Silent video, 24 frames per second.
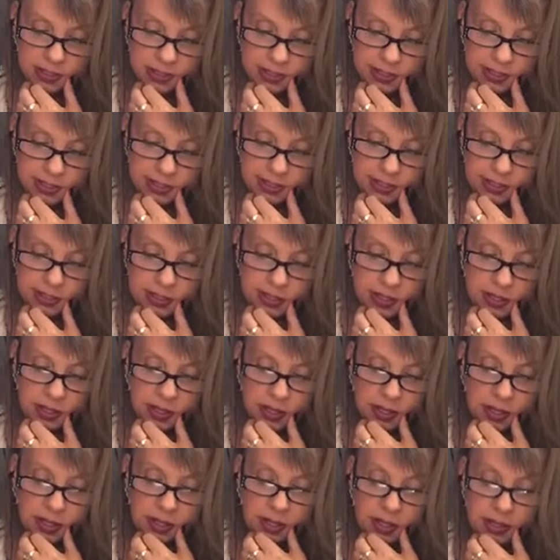like
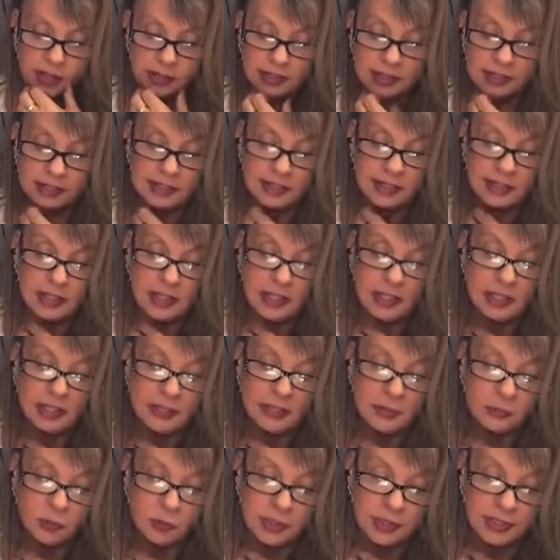this Knight
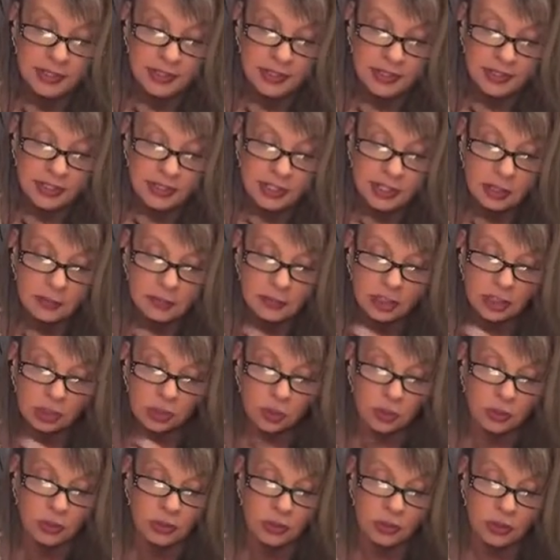of Wands is coming
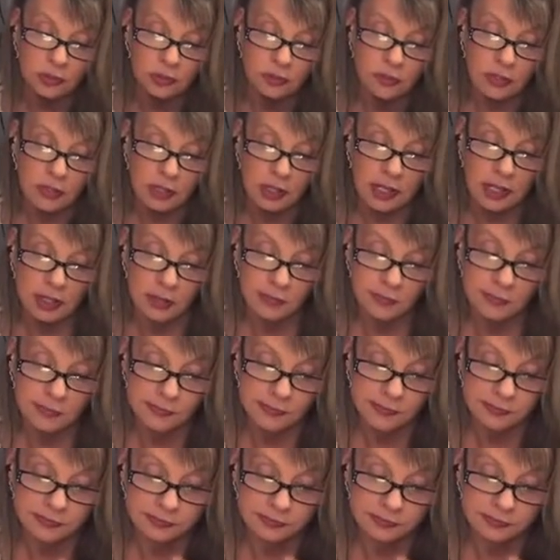towards you, Virgo.